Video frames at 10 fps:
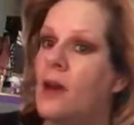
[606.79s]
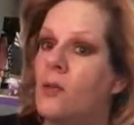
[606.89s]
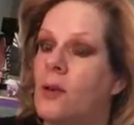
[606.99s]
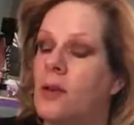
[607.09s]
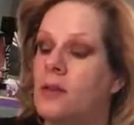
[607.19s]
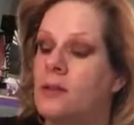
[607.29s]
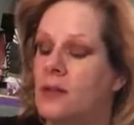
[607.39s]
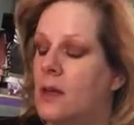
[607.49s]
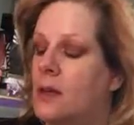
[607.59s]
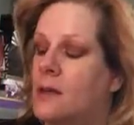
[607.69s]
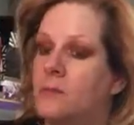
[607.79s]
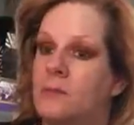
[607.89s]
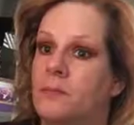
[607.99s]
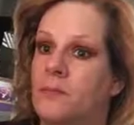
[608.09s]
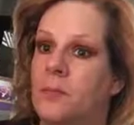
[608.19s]
always
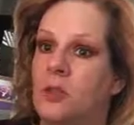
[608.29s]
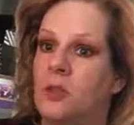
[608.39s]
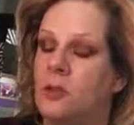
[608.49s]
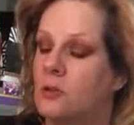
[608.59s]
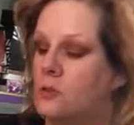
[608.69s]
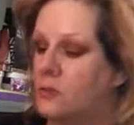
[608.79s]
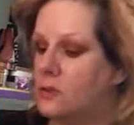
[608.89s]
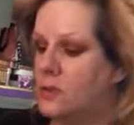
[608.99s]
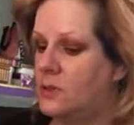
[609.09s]
do,